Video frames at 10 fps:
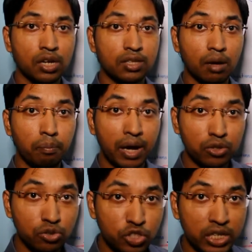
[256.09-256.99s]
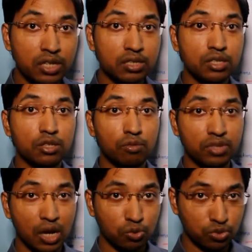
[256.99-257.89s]
the pathogenesis
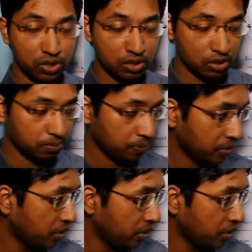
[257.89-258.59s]
of Down syndrome.